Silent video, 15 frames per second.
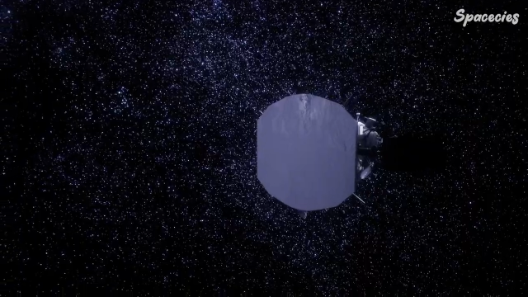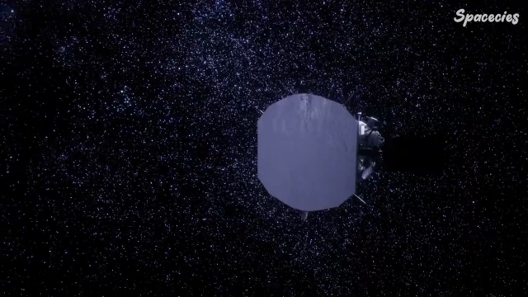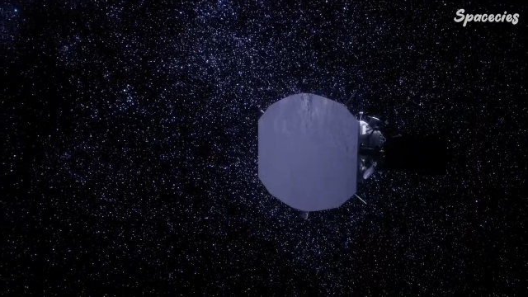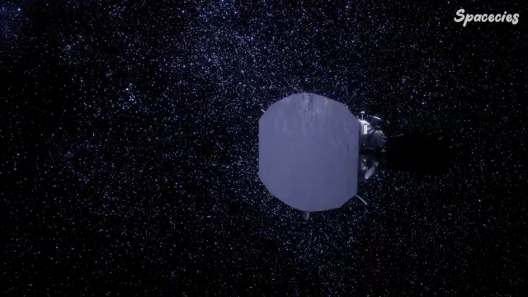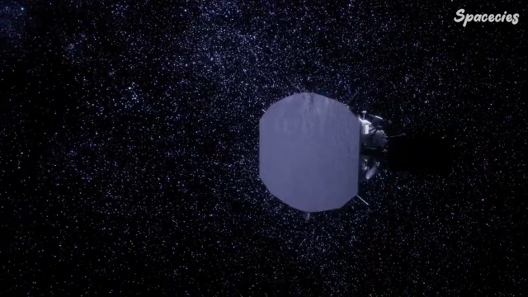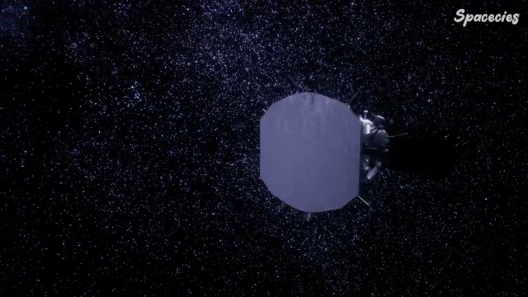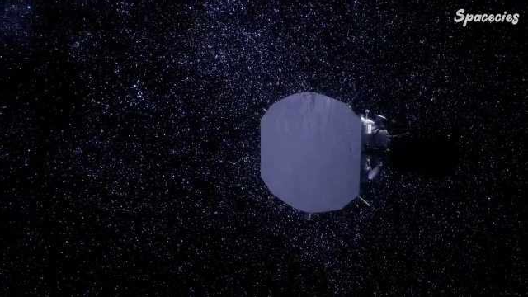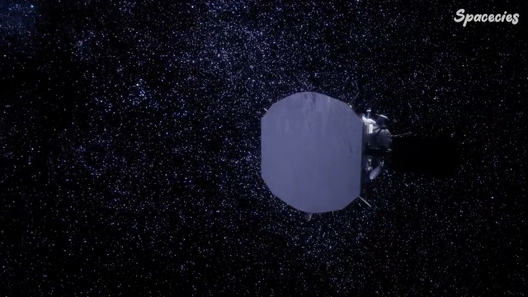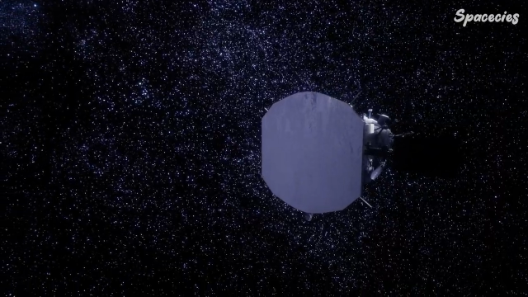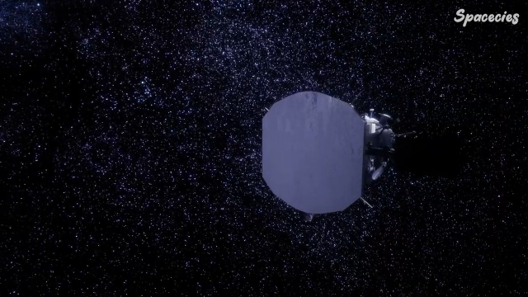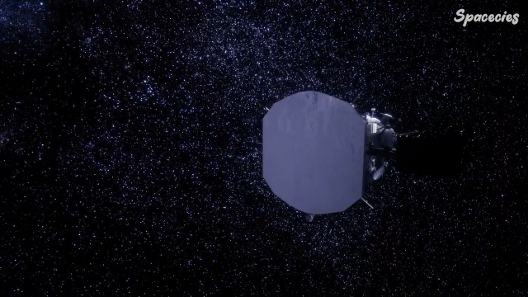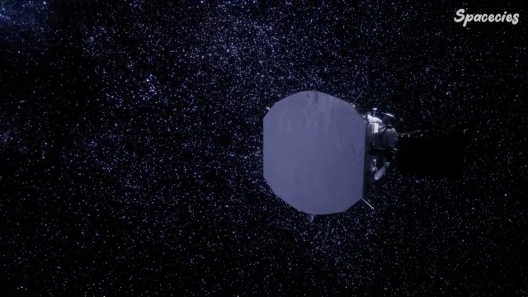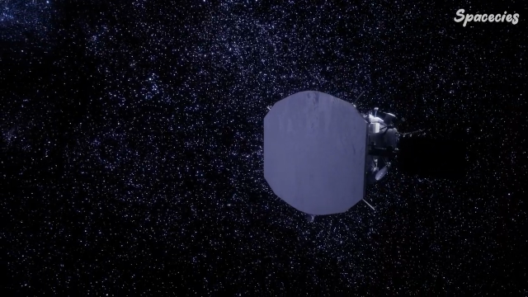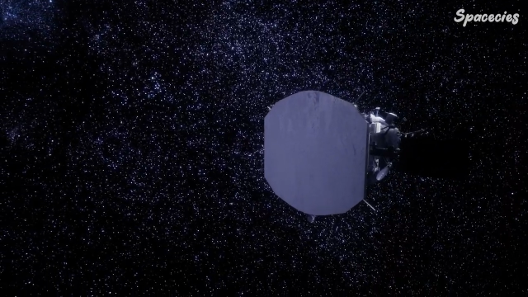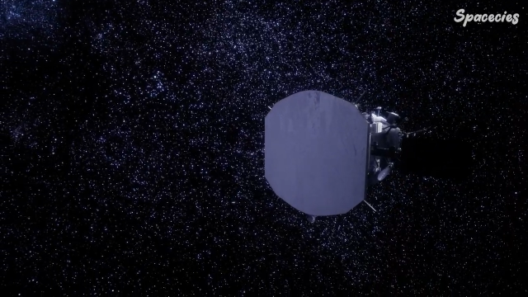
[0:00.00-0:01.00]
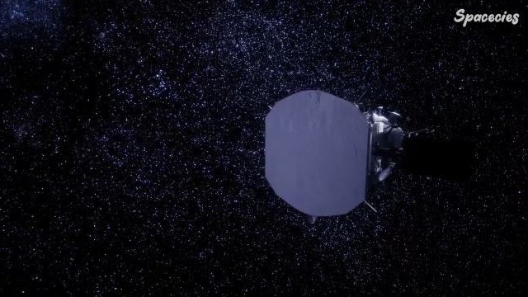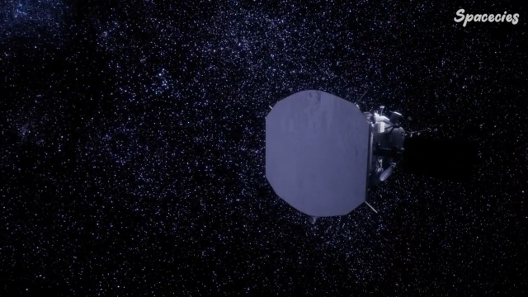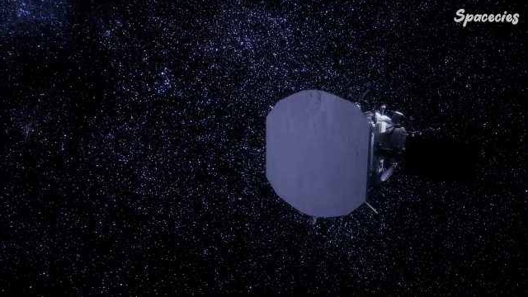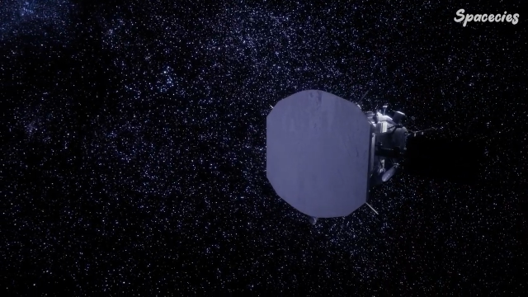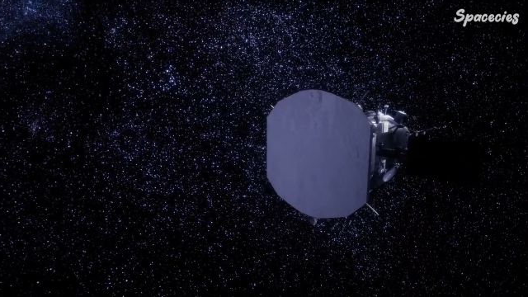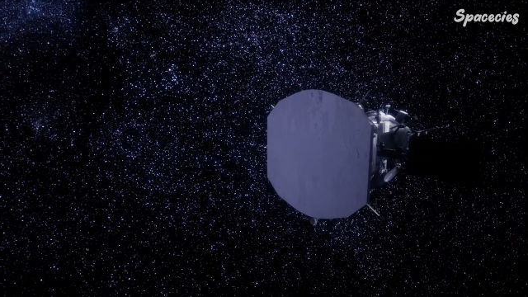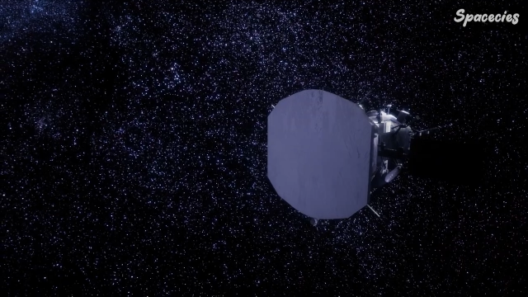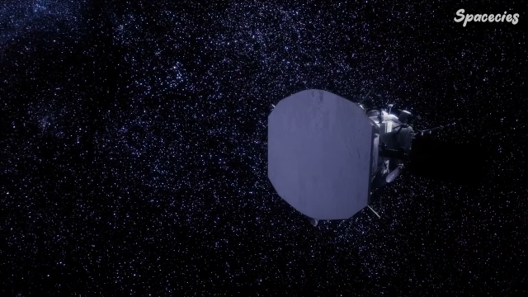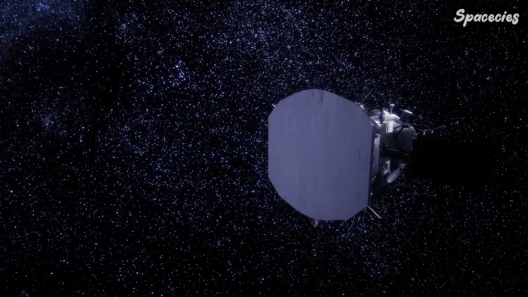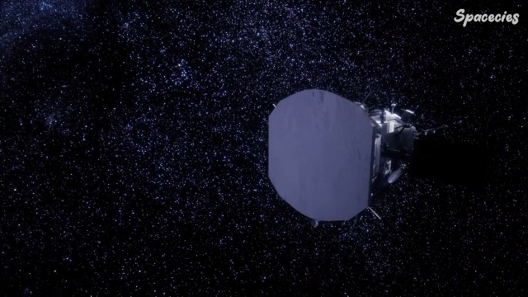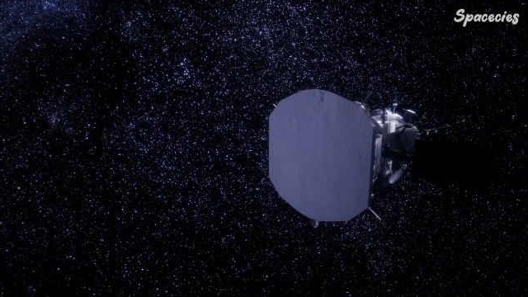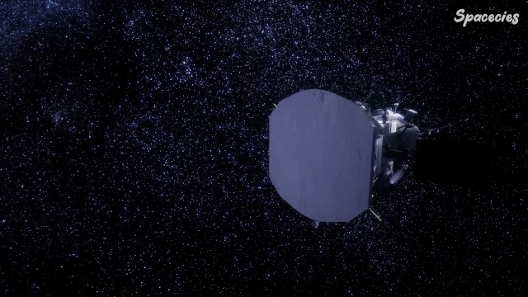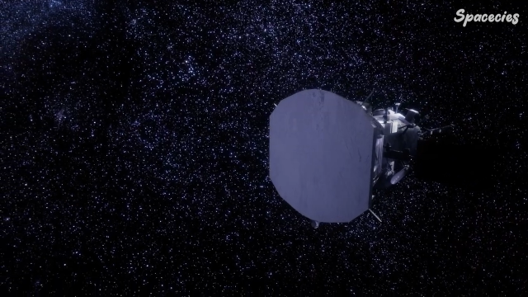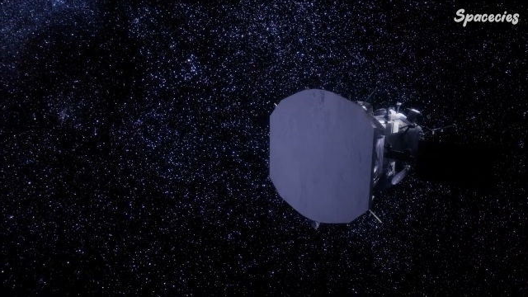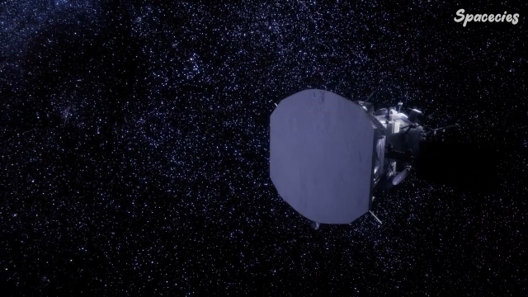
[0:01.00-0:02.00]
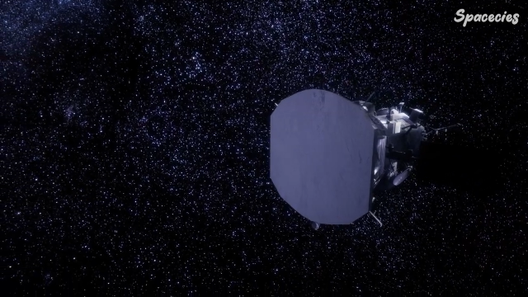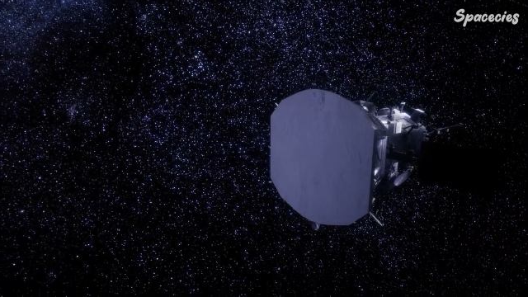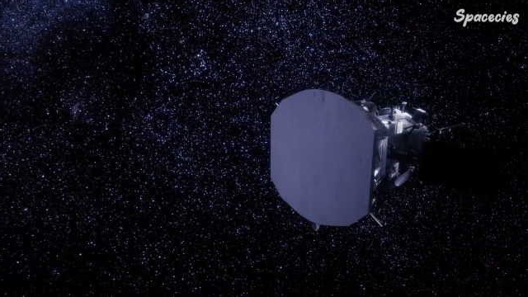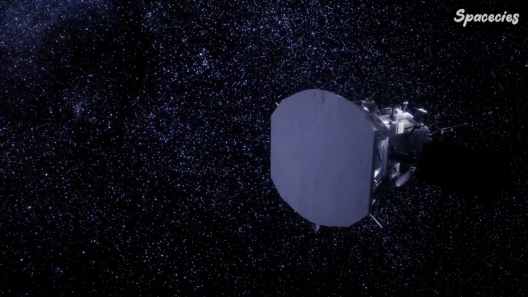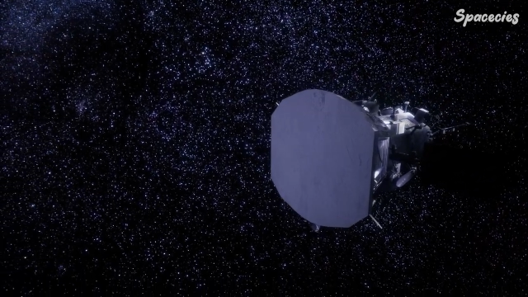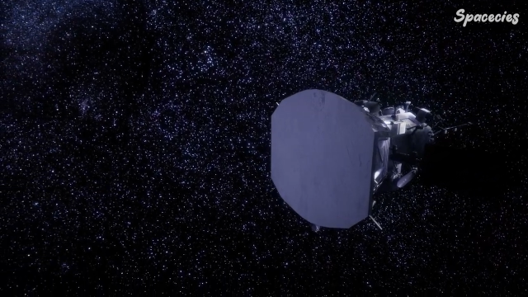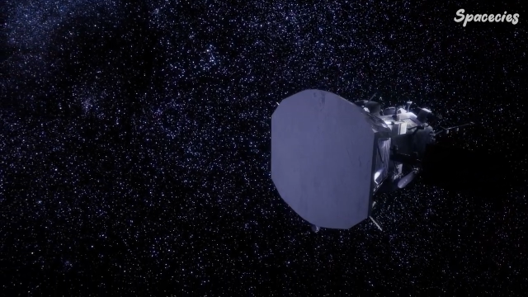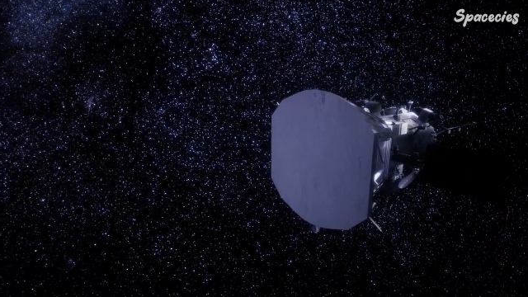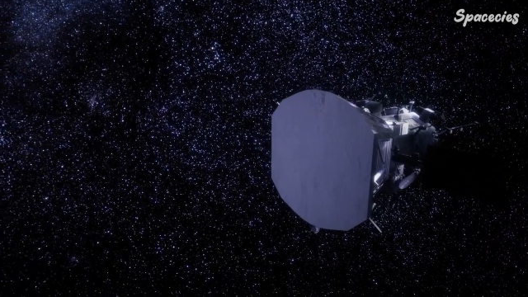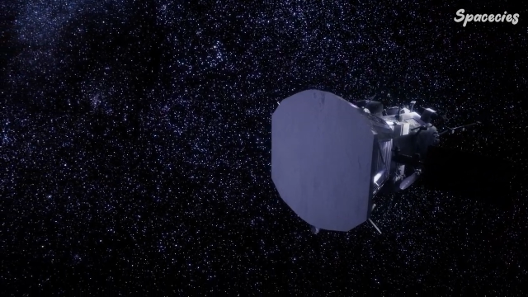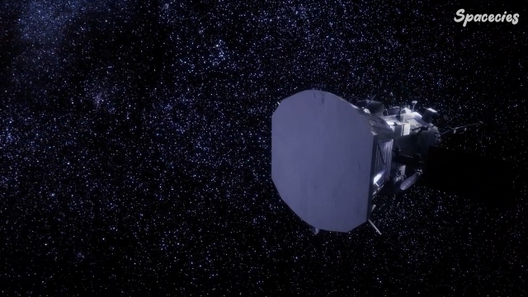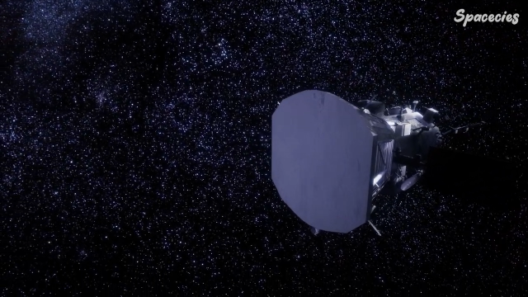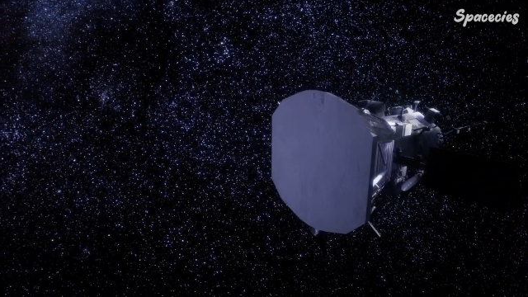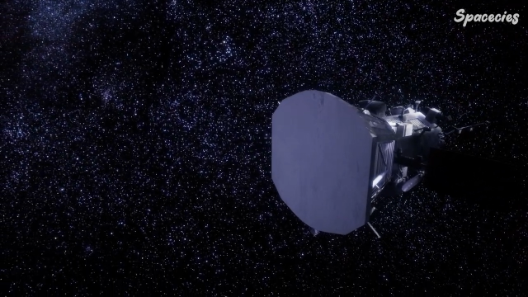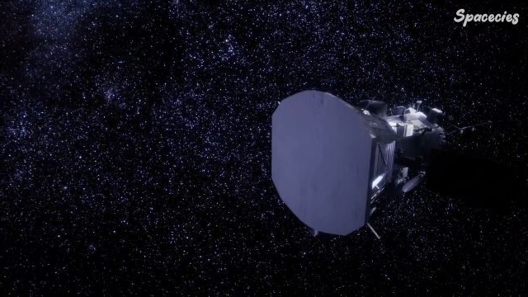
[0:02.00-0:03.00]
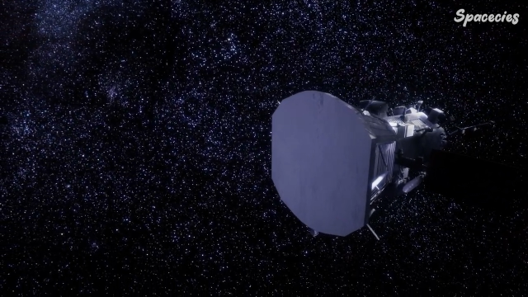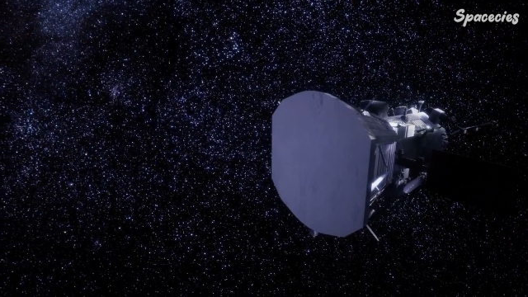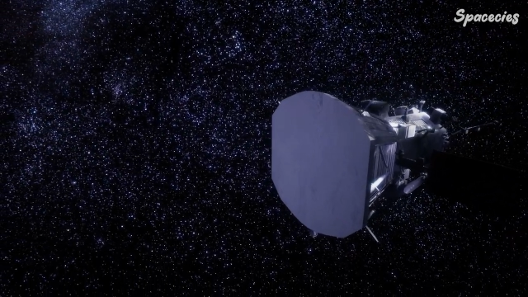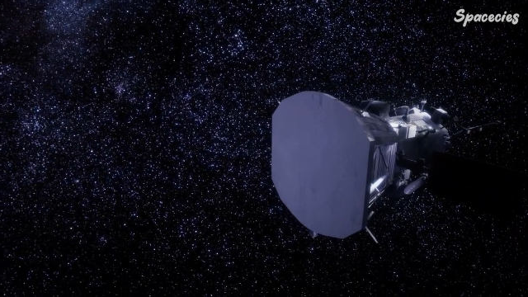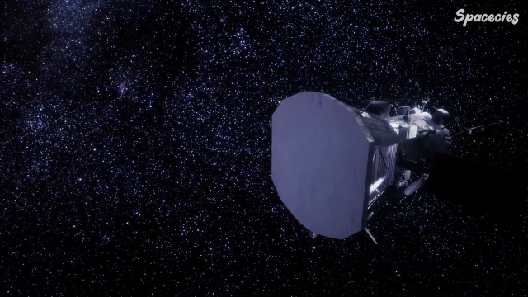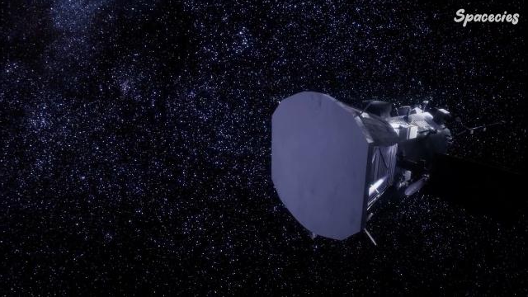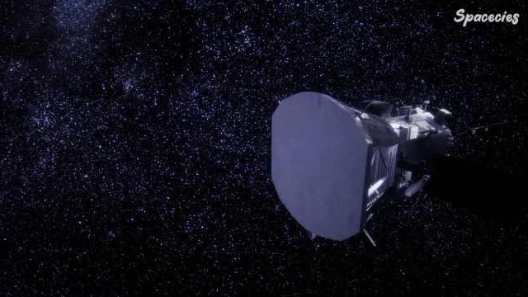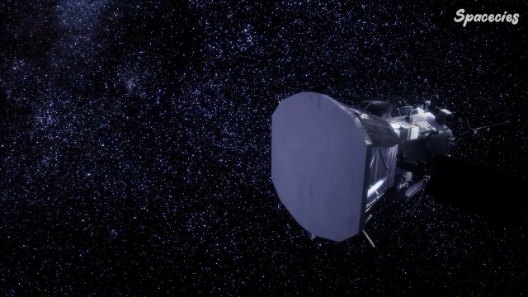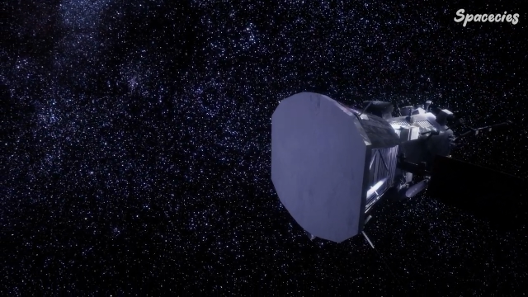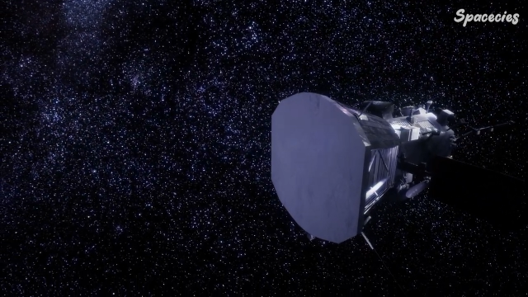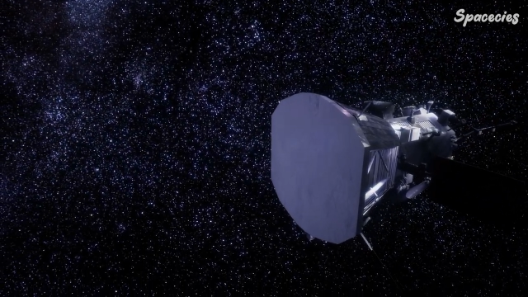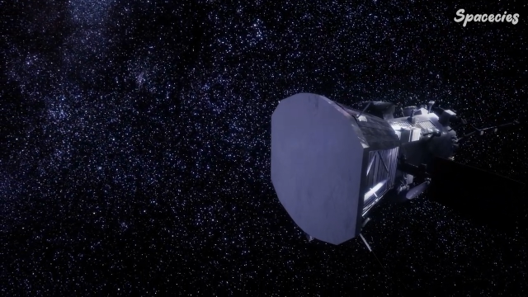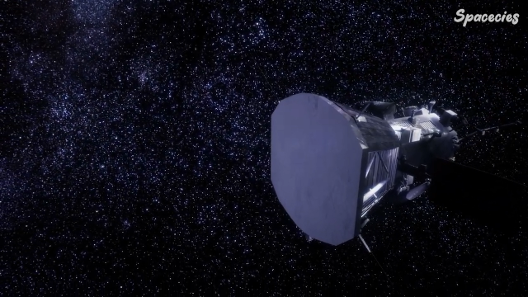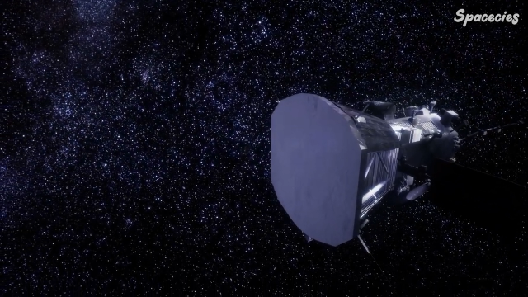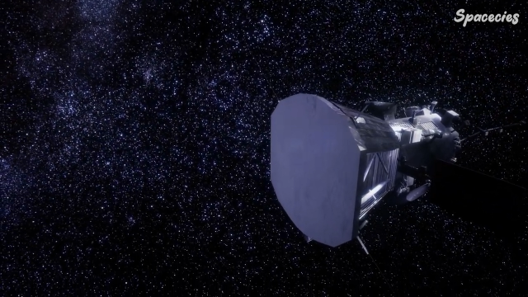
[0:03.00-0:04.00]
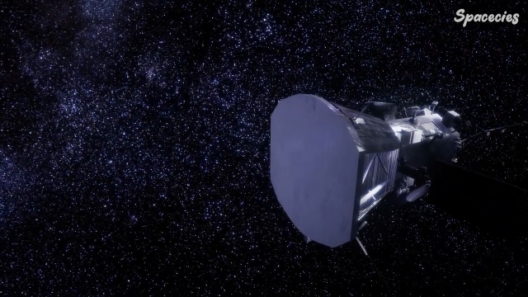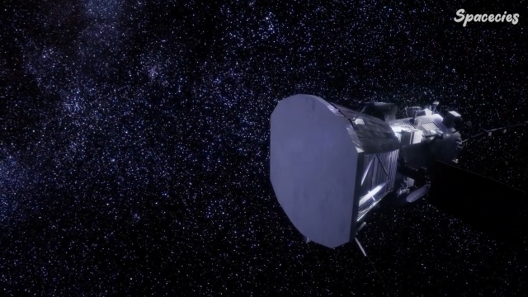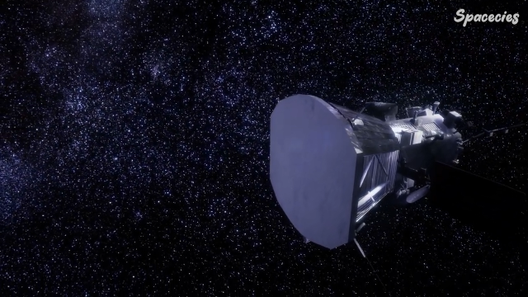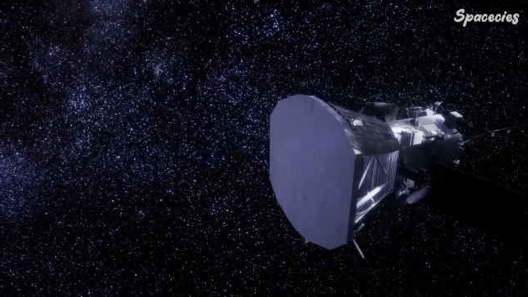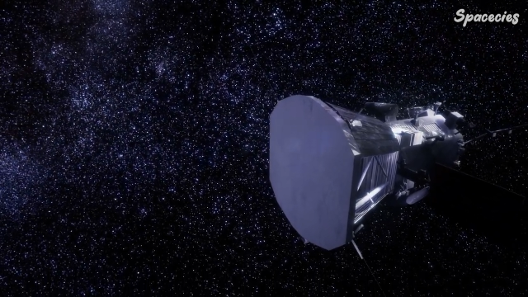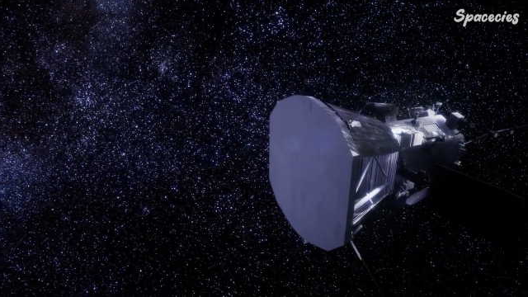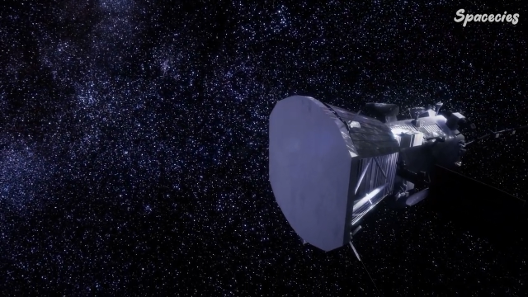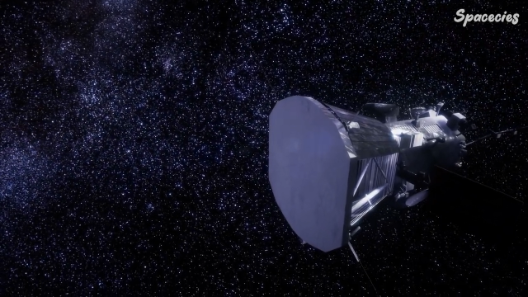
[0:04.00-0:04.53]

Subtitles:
No face is visible, so there are no lips to read.